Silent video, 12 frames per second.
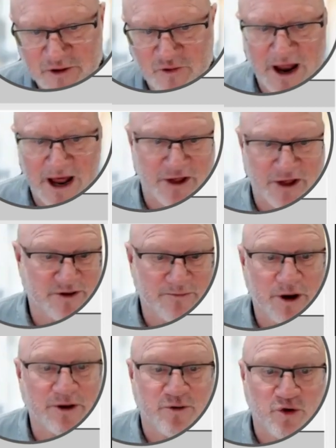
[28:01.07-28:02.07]
crash, and
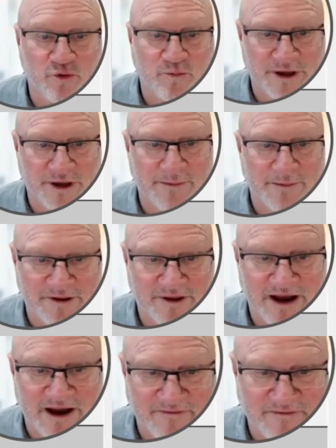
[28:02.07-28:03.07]
by 2 p.m. in the
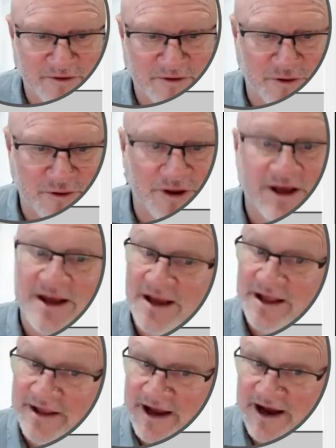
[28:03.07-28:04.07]

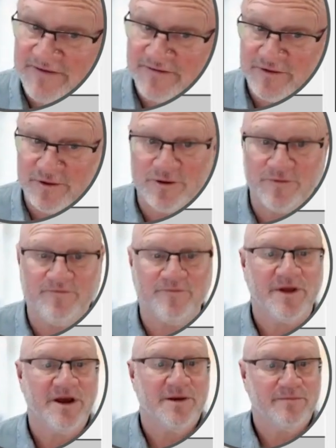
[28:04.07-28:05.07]
afternoon,
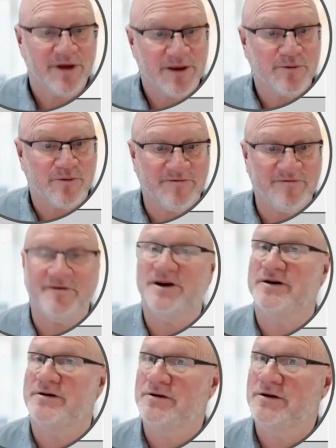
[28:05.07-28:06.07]
people
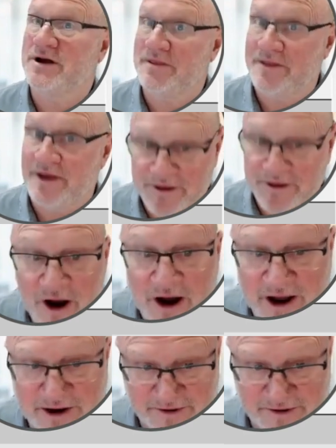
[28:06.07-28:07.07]
feel their
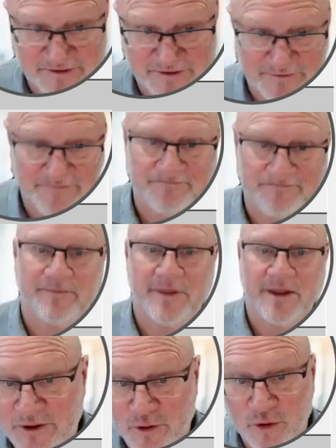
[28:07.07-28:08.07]
tiredest.
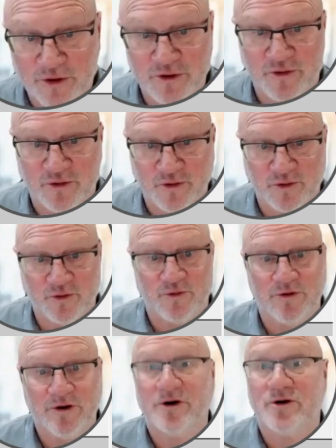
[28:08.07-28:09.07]
In order to
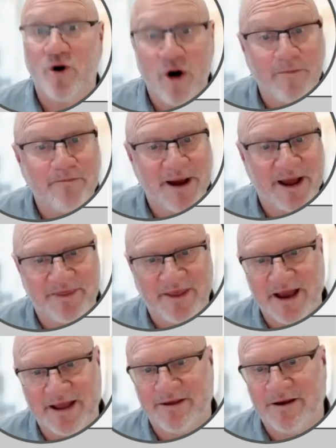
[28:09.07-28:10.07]
combat
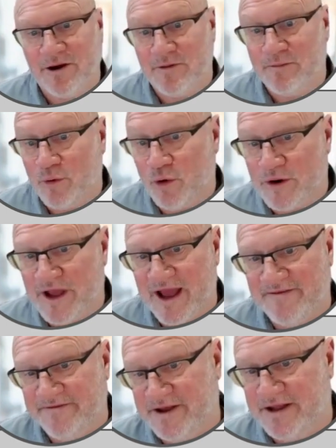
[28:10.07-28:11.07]
that, more
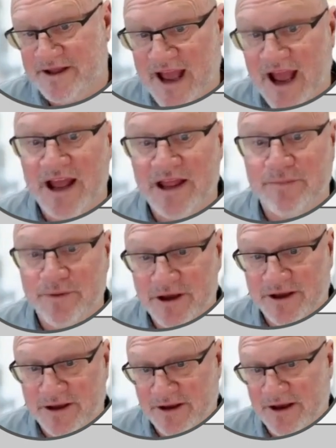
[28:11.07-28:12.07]
caffeine can
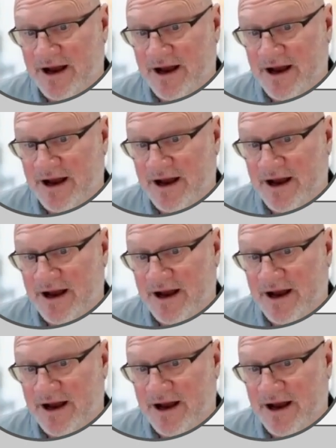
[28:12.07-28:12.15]
be